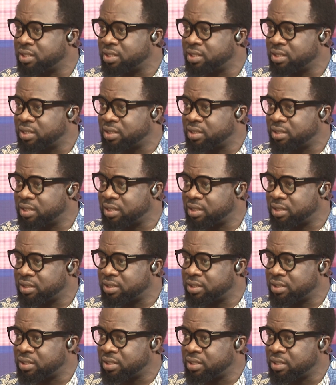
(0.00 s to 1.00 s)
the
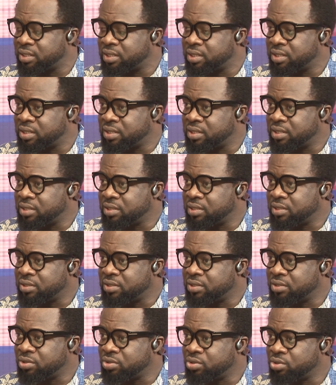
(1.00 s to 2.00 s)
states.
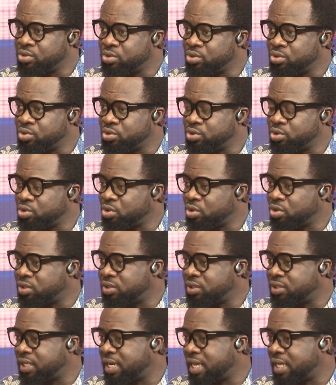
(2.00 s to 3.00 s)
So you should show
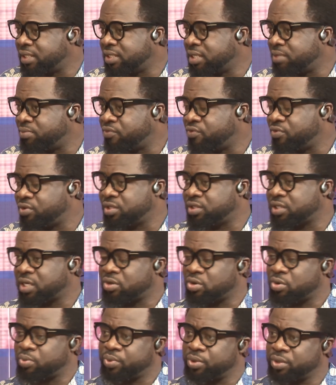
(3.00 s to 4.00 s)
us the license before you start
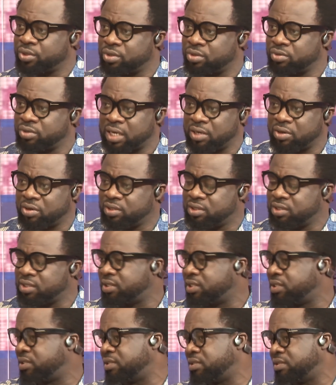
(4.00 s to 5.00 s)
operation. So I don't think
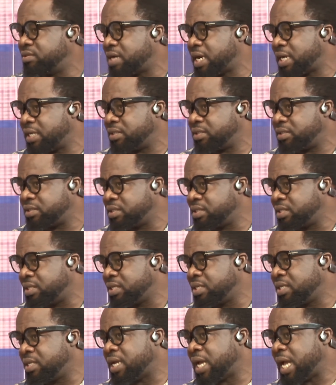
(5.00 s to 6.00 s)
this is right.
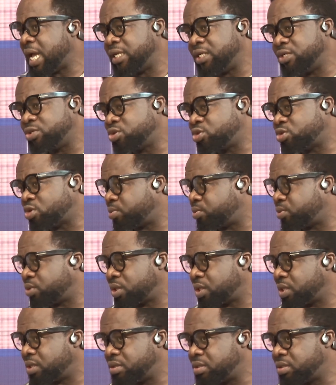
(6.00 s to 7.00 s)
And he should stop
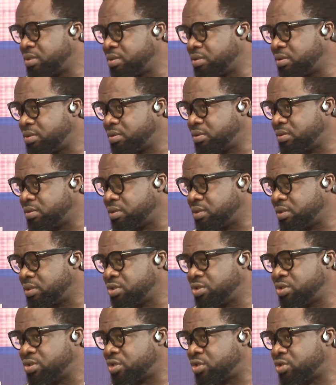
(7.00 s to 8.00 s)
talking. He
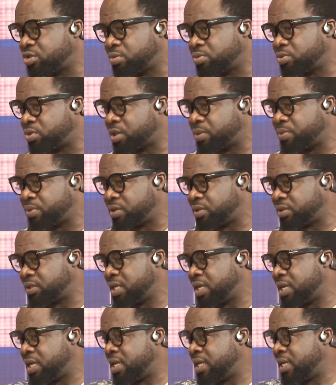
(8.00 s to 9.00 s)
should just stop talking because
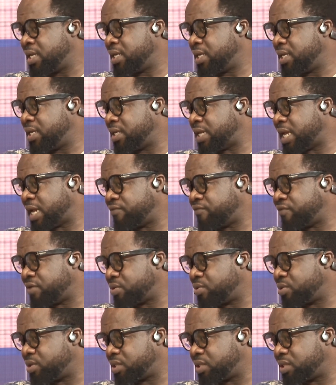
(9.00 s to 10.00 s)
that
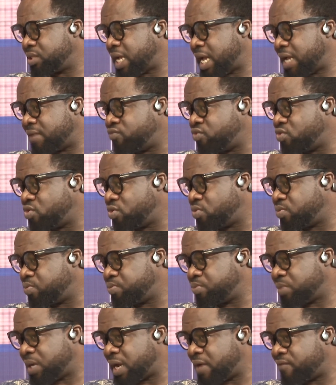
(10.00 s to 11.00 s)
Farouk have
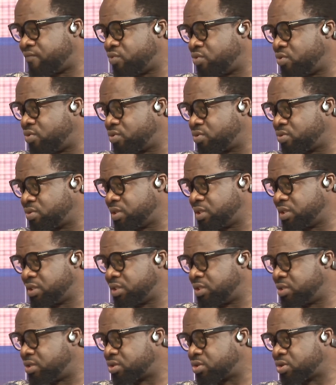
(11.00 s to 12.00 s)
no
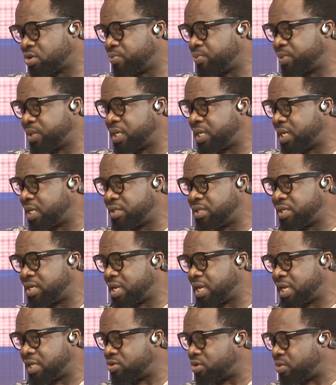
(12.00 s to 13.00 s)
indigenous company in Nigeria.
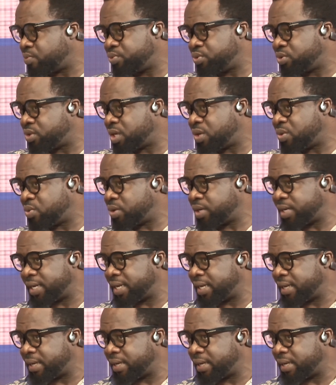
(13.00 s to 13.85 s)
He has not built anyone here.